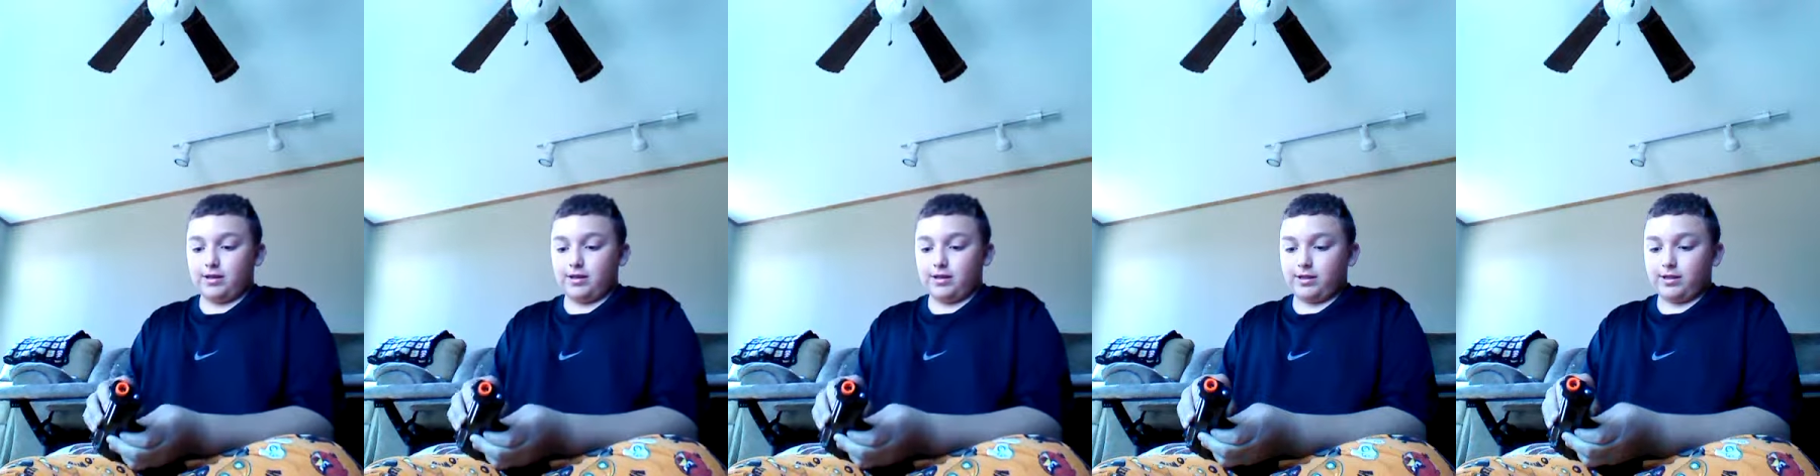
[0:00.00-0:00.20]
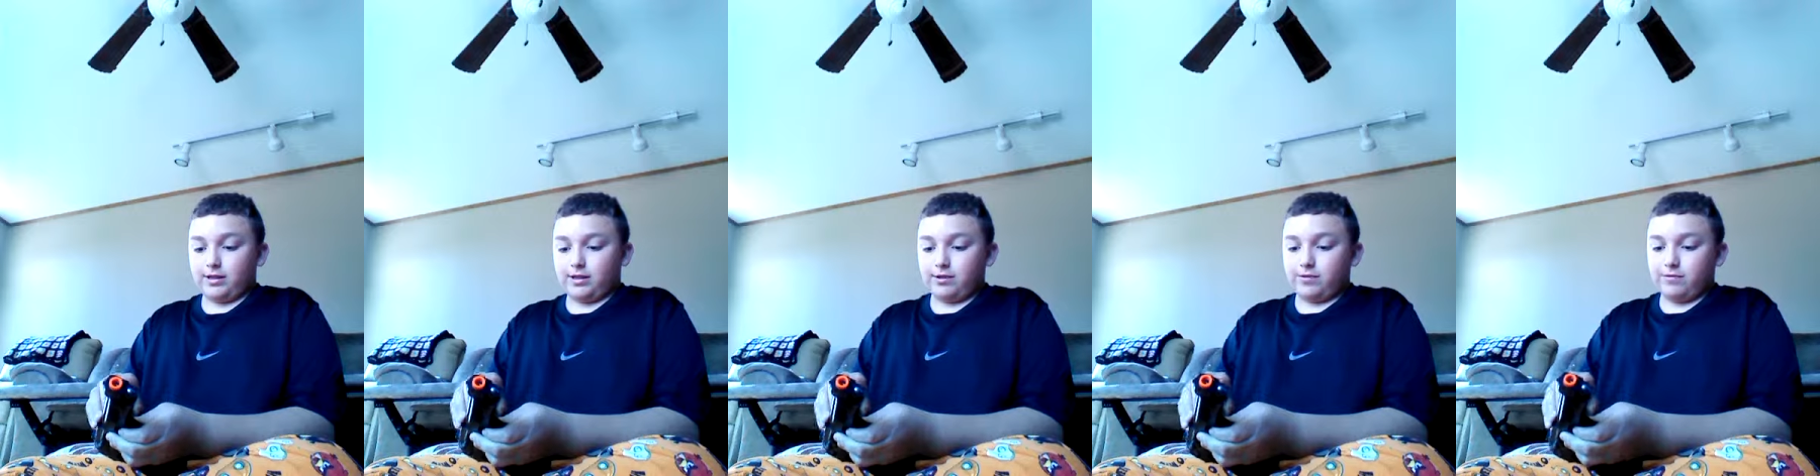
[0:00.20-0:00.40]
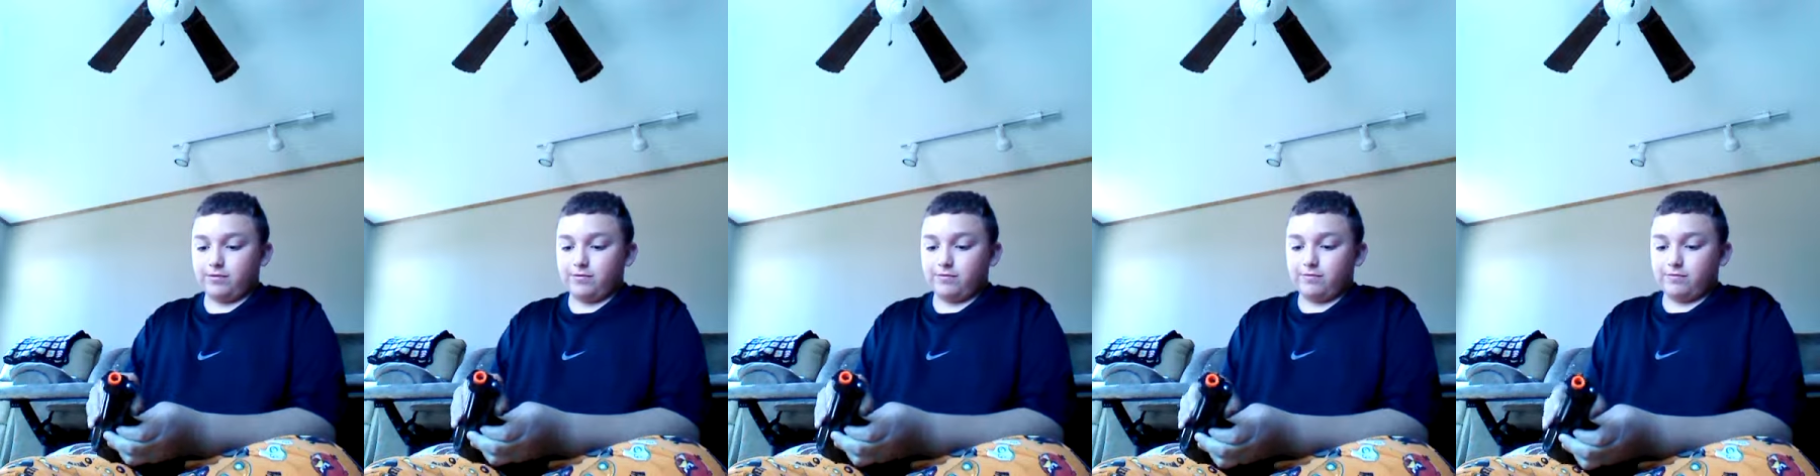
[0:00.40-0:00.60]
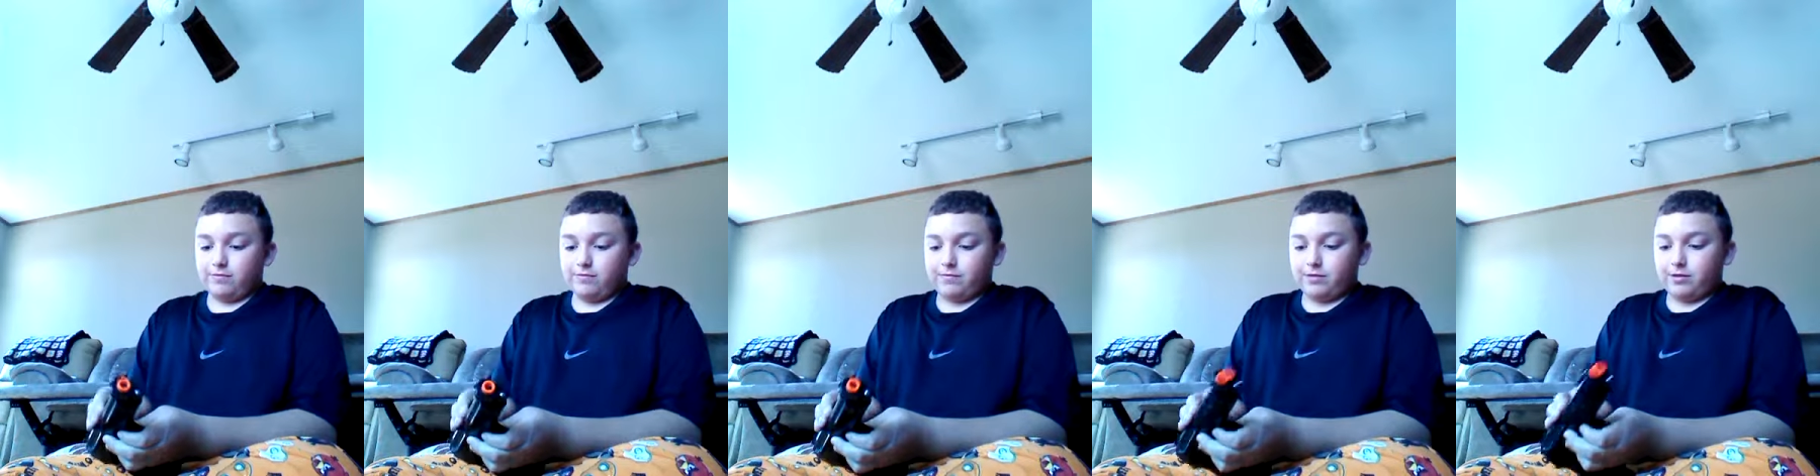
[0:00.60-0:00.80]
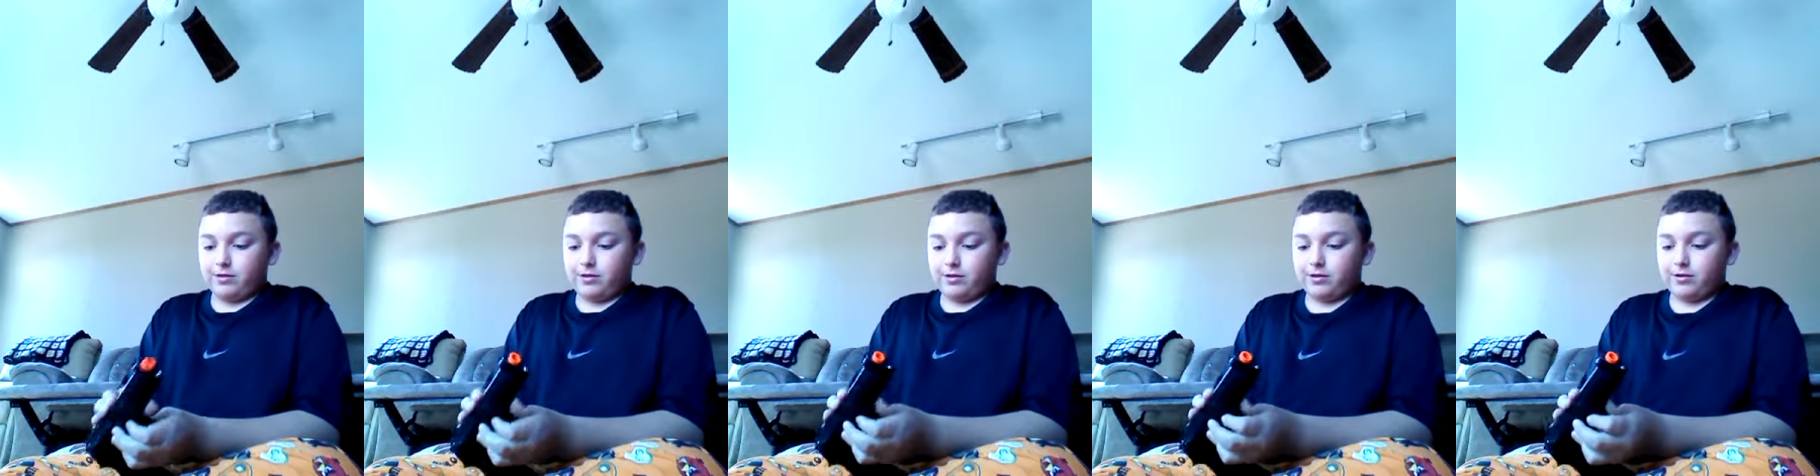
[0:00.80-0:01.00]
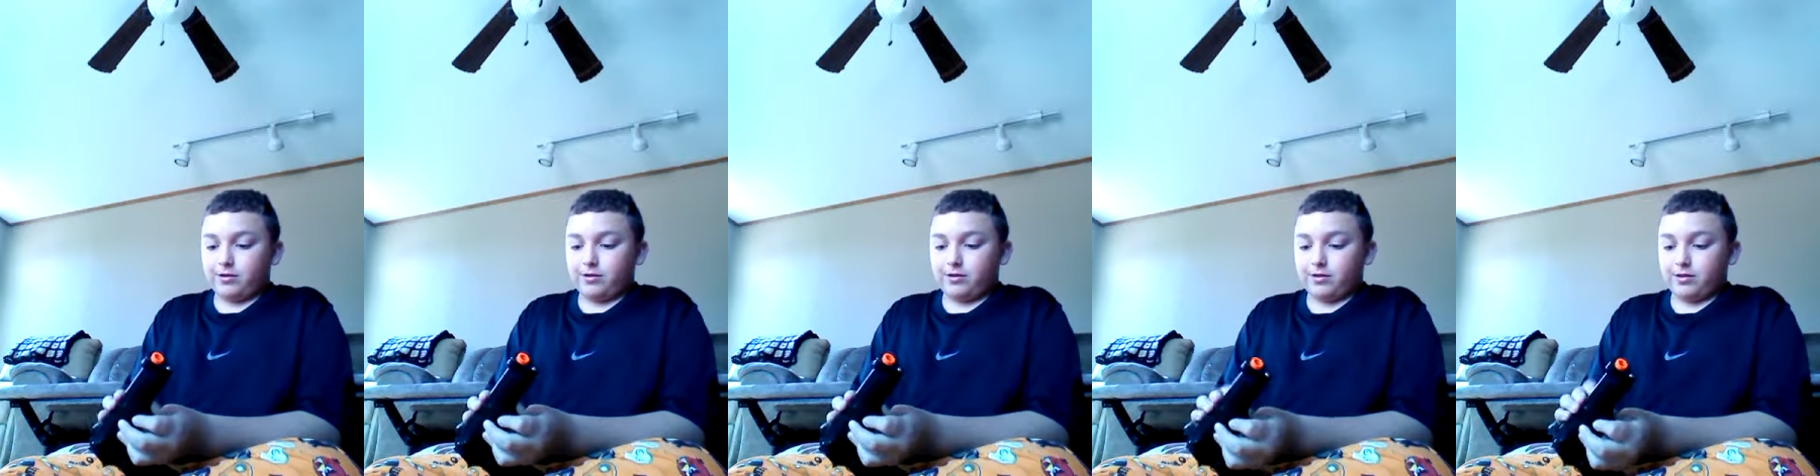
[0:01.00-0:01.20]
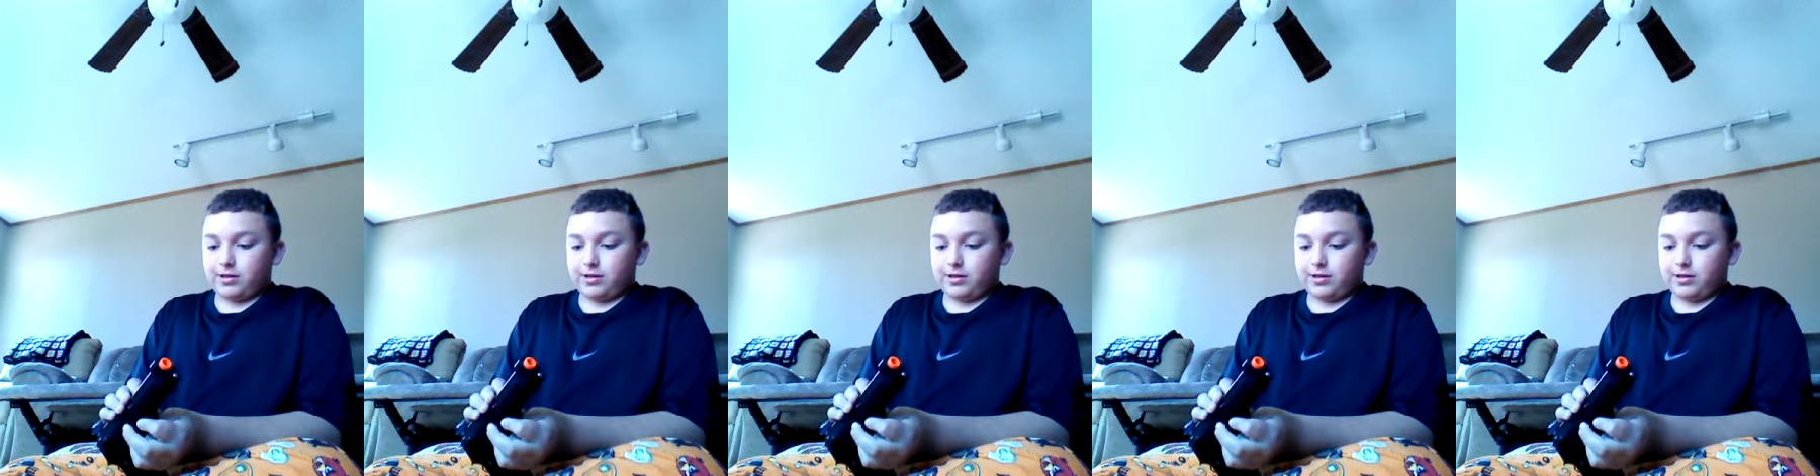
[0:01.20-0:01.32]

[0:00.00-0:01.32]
and you turn